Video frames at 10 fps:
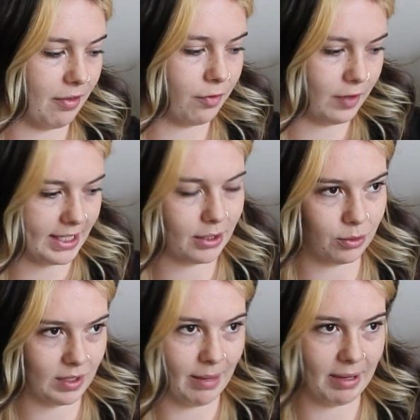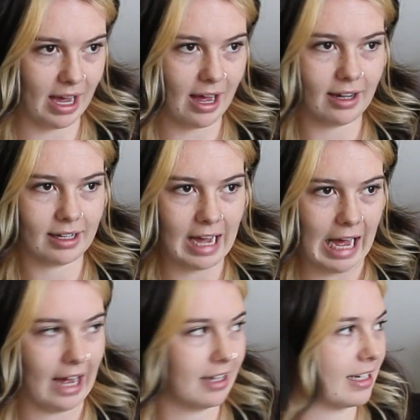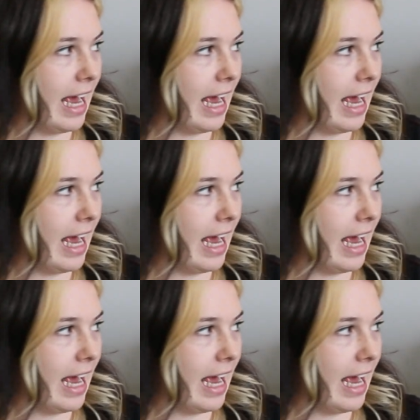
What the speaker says: physical TBR cart